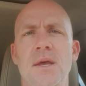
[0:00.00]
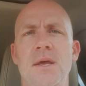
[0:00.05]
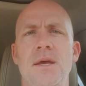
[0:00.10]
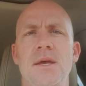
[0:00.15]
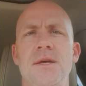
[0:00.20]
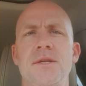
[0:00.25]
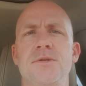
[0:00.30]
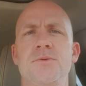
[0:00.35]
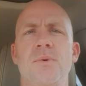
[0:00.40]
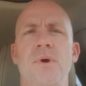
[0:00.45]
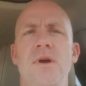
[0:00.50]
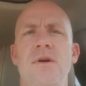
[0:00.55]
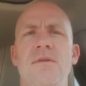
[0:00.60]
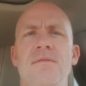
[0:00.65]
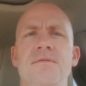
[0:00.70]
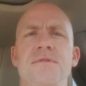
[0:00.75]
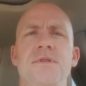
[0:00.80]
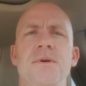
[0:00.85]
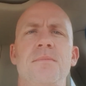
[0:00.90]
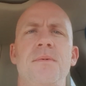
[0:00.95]
is where
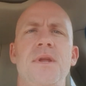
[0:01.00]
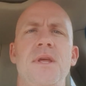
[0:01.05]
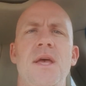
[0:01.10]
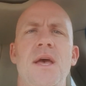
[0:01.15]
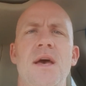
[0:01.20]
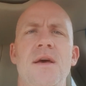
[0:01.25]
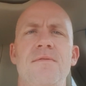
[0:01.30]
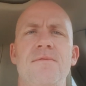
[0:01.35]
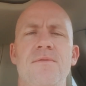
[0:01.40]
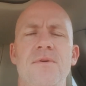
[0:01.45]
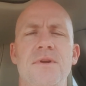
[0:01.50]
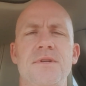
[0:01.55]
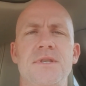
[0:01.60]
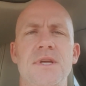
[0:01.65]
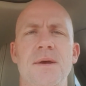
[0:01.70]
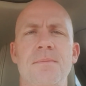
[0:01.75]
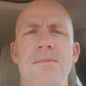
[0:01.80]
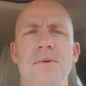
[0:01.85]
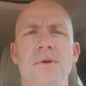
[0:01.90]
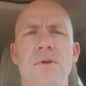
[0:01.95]
if somebody had, for
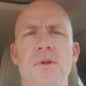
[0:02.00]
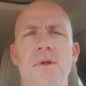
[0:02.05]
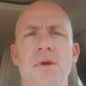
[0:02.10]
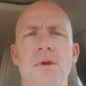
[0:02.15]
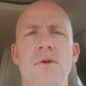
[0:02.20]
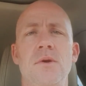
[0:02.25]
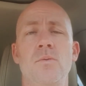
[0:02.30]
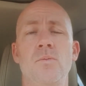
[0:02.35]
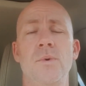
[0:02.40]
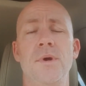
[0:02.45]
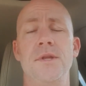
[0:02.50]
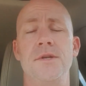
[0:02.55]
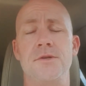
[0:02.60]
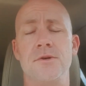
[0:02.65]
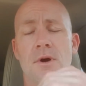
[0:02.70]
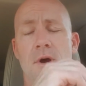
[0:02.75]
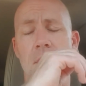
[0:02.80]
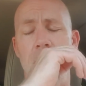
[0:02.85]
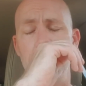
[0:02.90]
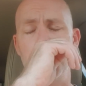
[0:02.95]
example,
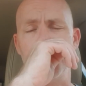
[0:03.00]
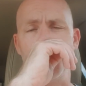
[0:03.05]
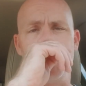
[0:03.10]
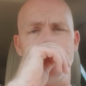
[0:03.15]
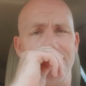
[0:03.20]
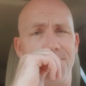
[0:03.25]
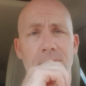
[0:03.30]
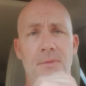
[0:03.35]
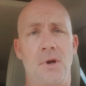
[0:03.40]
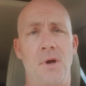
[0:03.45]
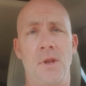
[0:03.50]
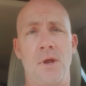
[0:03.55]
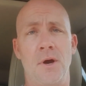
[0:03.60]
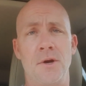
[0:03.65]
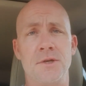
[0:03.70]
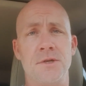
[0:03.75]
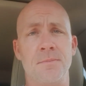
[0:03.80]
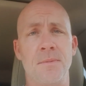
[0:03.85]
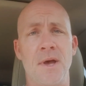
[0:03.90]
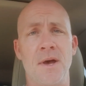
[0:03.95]
withdrawn a
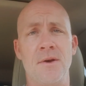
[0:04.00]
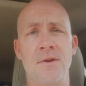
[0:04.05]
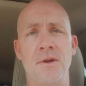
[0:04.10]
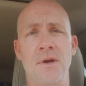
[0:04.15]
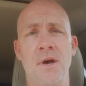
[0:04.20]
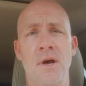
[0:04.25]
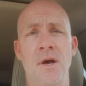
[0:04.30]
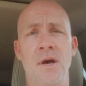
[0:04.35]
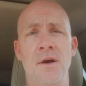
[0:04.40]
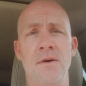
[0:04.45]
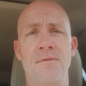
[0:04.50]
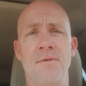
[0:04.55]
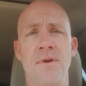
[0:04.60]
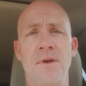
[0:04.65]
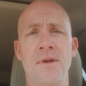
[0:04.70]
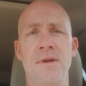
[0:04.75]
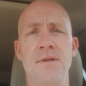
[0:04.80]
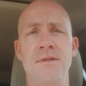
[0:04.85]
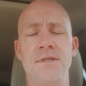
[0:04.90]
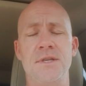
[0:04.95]
large amount of
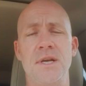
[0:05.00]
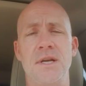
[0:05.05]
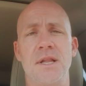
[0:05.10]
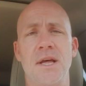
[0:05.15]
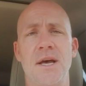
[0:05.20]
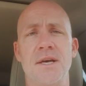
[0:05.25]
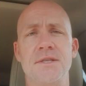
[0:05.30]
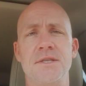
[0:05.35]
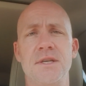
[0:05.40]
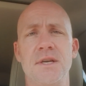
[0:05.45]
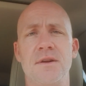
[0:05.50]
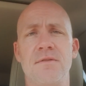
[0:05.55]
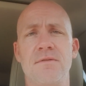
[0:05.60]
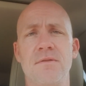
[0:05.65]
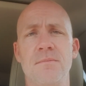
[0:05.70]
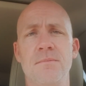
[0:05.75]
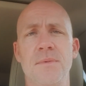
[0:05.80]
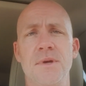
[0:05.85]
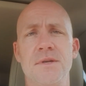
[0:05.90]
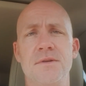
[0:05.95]
Z Classic
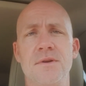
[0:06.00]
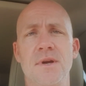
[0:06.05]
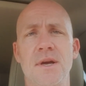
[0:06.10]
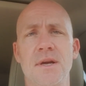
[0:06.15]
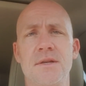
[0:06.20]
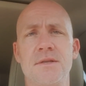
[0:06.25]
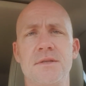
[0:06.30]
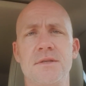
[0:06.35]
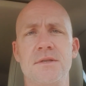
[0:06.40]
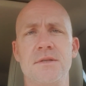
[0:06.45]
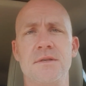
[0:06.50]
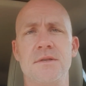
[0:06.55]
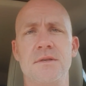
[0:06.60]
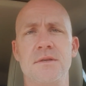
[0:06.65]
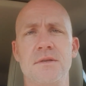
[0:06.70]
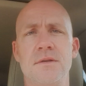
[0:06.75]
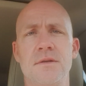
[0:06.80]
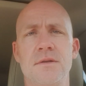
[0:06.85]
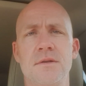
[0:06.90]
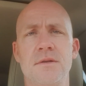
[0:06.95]
from Bittrex
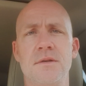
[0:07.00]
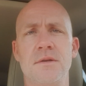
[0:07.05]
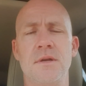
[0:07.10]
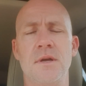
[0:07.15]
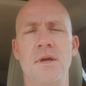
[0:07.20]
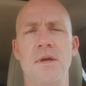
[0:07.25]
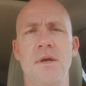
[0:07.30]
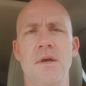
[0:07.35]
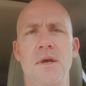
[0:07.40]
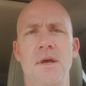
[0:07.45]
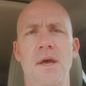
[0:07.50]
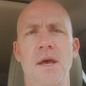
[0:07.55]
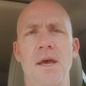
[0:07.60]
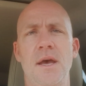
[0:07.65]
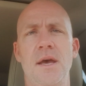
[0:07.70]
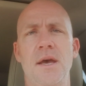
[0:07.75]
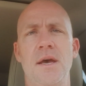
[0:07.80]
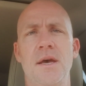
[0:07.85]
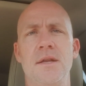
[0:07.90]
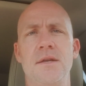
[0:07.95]

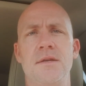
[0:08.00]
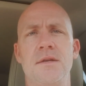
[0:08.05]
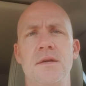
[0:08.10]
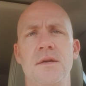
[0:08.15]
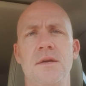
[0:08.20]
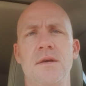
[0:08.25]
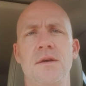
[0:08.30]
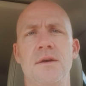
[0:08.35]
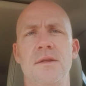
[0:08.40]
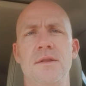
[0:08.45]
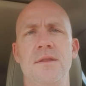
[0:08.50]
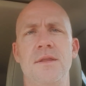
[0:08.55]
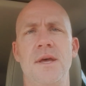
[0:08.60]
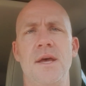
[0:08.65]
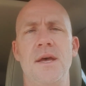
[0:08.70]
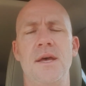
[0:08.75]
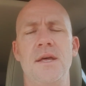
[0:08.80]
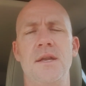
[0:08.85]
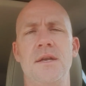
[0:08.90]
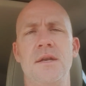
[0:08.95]
and
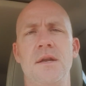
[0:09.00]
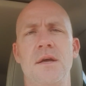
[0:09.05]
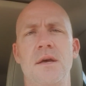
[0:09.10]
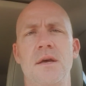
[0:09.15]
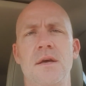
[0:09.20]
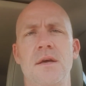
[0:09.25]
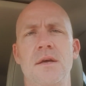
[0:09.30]
then